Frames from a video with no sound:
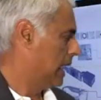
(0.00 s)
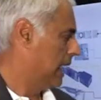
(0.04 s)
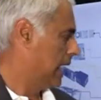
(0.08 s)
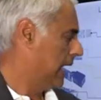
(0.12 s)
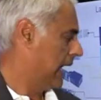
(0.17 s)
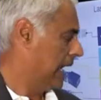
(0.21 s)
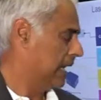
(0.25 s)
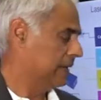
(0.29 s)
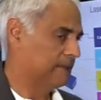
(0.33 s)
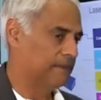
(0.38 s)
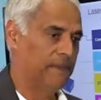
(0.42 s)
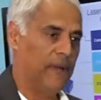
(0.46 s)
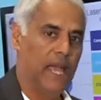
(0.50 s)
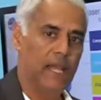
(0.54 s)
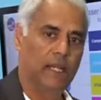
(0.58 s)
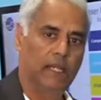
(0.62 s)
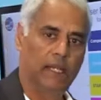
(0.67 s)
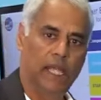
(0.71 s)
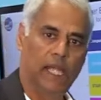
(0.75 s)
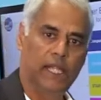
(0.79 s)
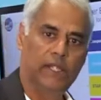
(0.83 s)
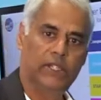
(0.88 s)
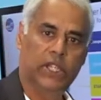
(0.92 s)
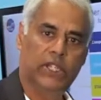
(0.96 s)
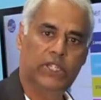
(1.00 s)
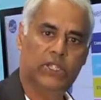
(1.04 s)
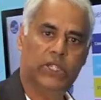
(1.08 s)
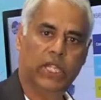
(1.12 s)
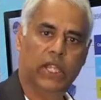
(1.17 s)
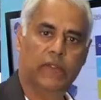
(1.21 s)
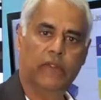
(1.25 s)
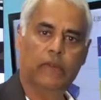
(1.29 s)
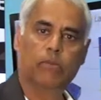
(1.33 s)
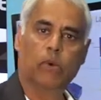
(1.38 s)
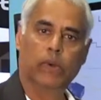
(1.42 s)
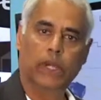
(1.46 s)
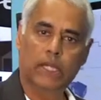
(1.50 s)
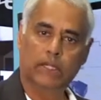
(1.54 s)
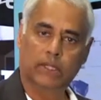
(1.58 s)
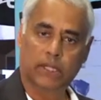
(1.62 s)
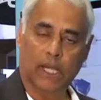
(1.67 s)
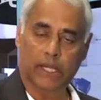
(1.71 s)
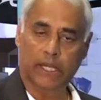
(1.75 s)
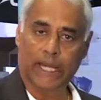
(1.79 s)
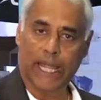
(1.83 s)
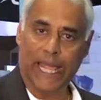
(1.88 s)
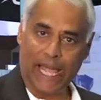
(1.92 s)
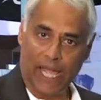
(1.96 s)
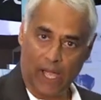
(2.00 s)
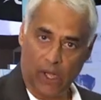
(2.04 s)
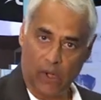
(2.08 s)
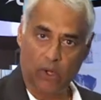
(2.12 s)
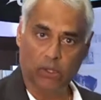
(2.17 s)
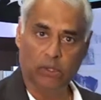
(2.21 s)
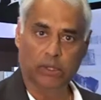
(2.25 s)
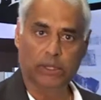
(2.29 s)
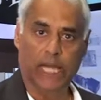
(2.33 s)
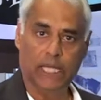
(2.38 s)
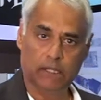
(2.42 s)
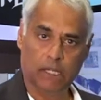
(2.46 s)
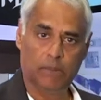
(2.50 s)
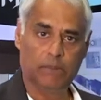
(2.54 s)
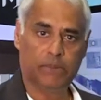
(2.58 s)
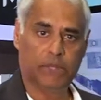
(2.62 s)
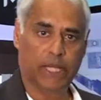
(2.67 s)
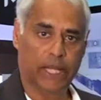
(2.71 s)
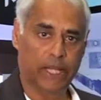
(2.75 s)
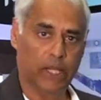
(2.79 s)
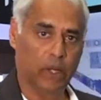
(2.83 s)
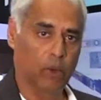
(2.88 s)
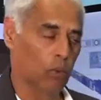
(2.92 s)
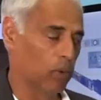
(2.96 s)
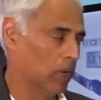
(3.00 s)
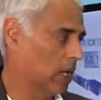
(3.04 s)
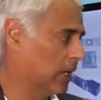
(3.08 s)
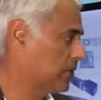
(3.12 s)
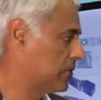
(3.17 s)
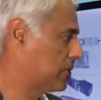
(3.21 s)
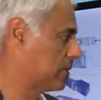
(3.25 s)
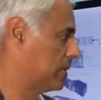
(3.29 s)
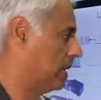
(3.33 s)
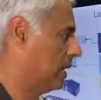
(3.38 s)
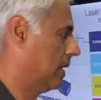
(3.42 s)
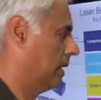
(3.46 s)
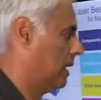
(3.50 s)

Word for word: And finally, just to give you more insight on how laser beam scanning works,